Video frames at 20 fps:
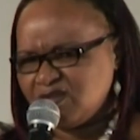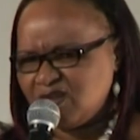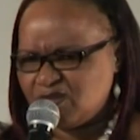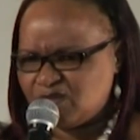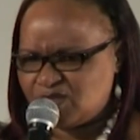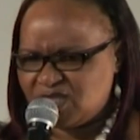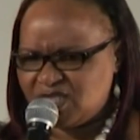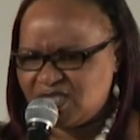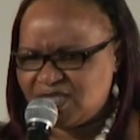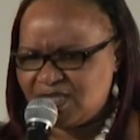
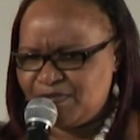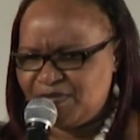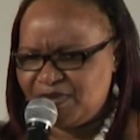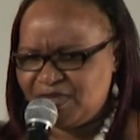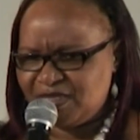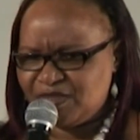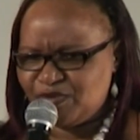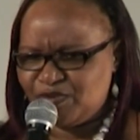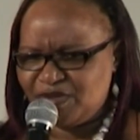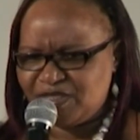"Oh, Sister
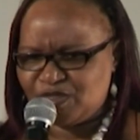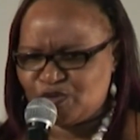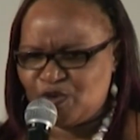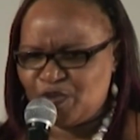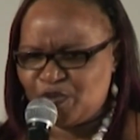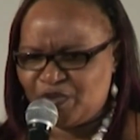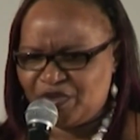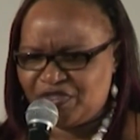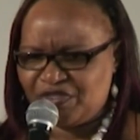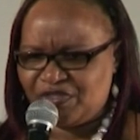Pindi, what's
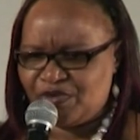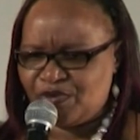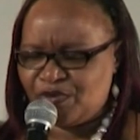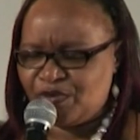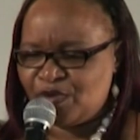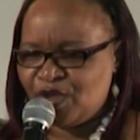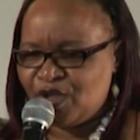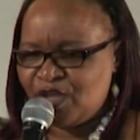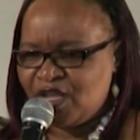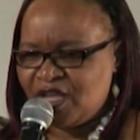wrong with
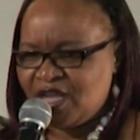you?"